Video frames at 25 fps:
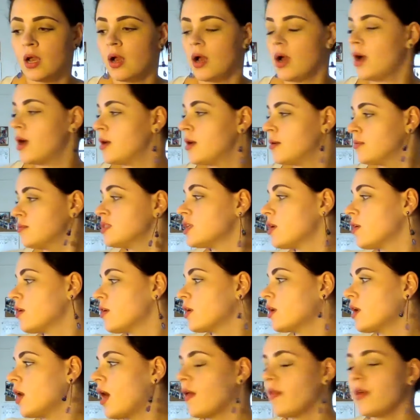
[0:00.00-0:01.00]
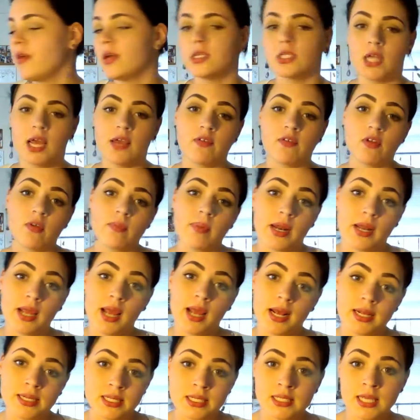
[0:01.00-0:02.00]
So in college, everybody
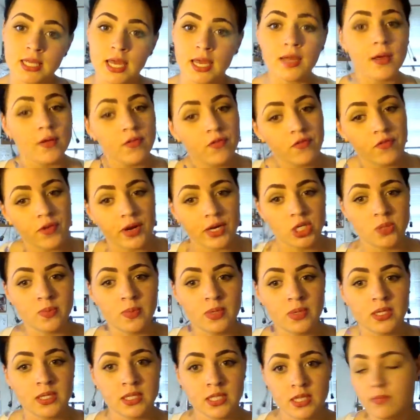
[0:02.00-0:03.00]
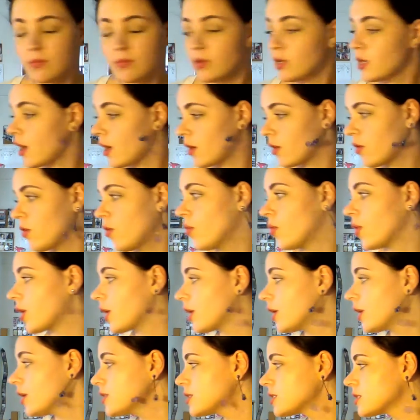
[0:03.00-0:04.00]
has to take a freshman seminar
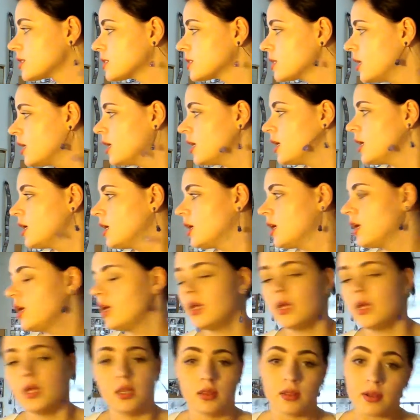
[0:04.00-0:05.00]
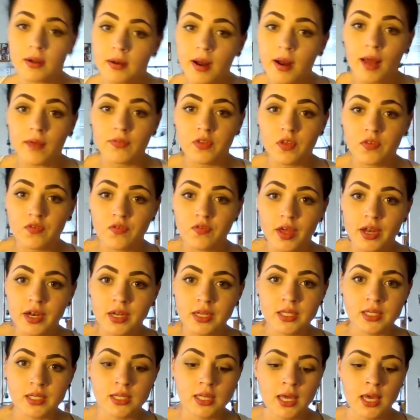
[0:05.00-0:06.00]
course. They're not the
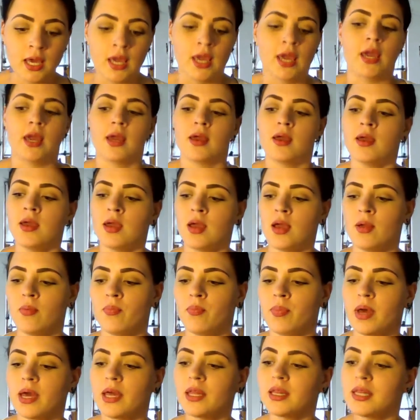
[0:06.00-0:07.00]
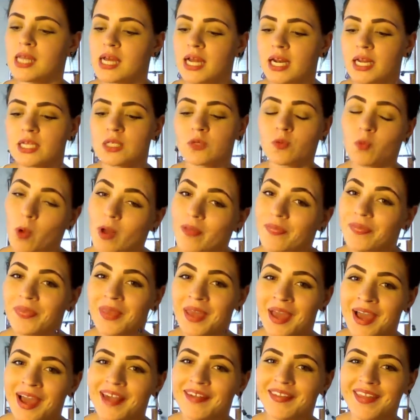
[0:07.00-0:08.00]
funnest thing, but that is one
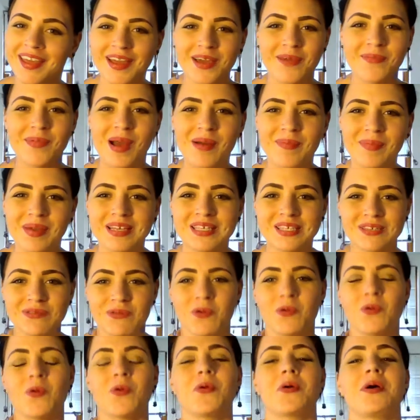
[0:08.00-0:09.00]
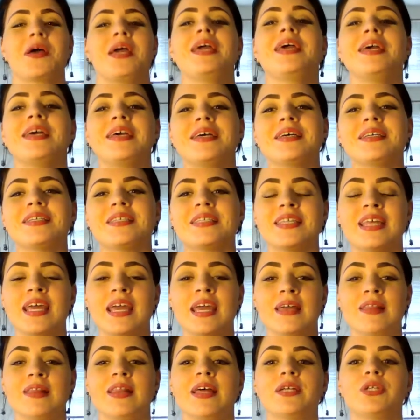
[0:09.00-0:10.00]
thing I like about my school is
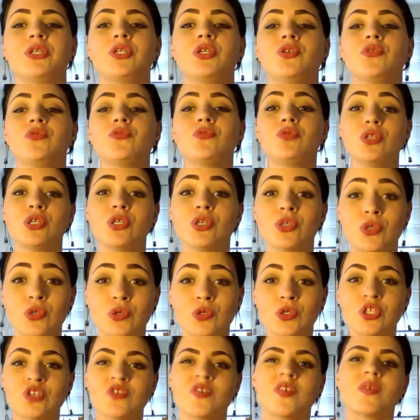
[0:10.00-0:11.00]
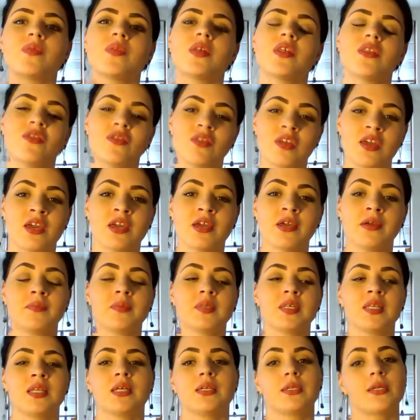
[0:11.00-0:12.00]
they let you choose from the
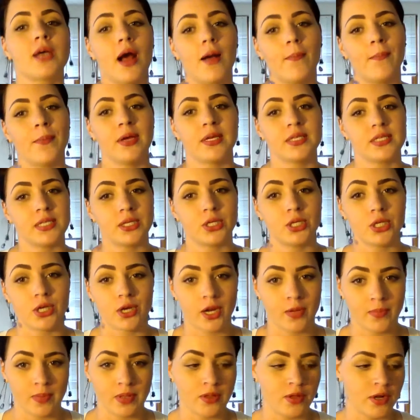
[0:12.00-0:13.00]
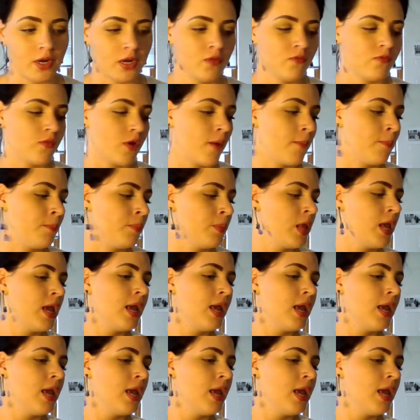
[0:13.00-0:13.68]
themes and the topics that you're going to be learning from.